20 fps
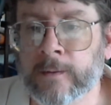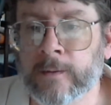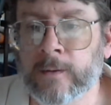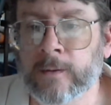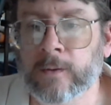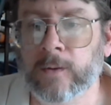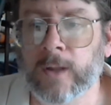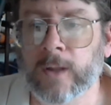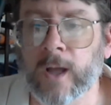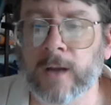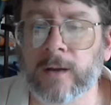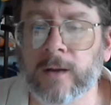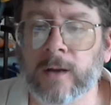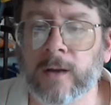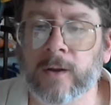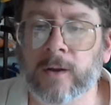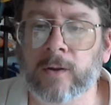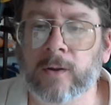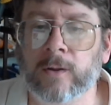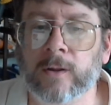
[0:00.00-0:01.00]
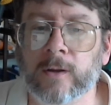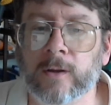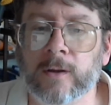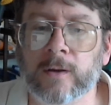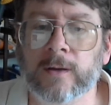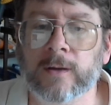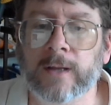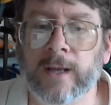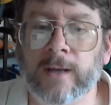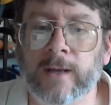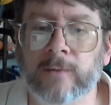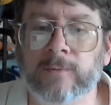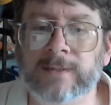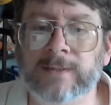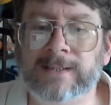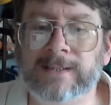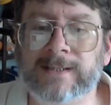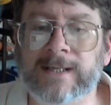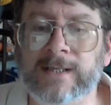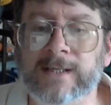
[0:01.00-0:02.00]
Who long ago learned how to
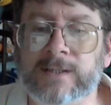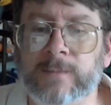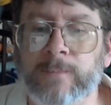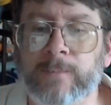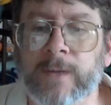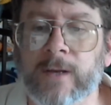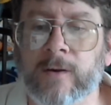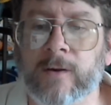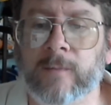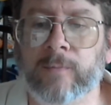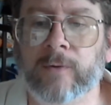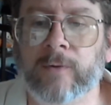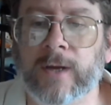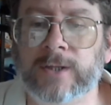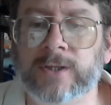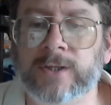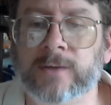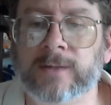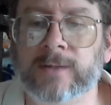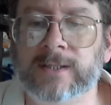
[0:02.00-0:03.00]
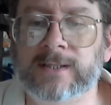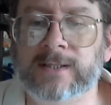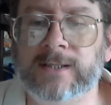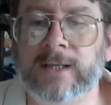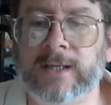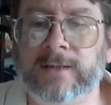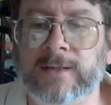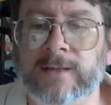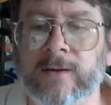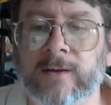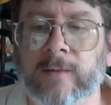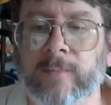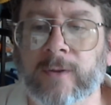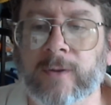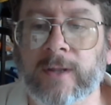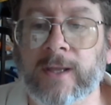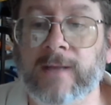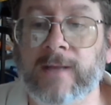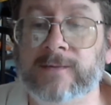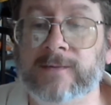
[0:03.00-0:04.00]
resist peer pressure and stick to their
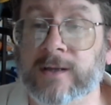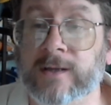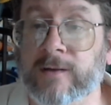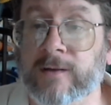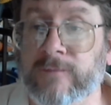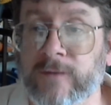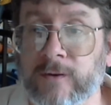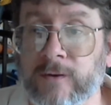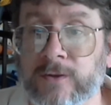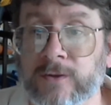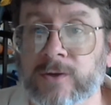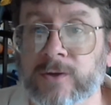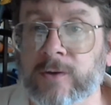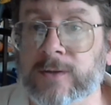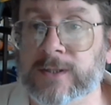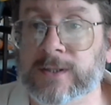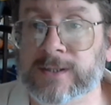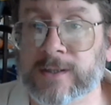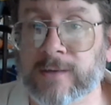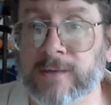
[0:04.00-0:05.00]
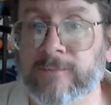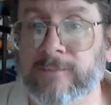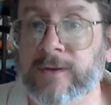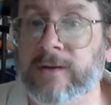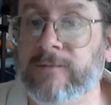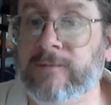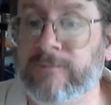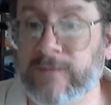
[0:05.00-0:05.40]
beliefs. And if you're a true conservative,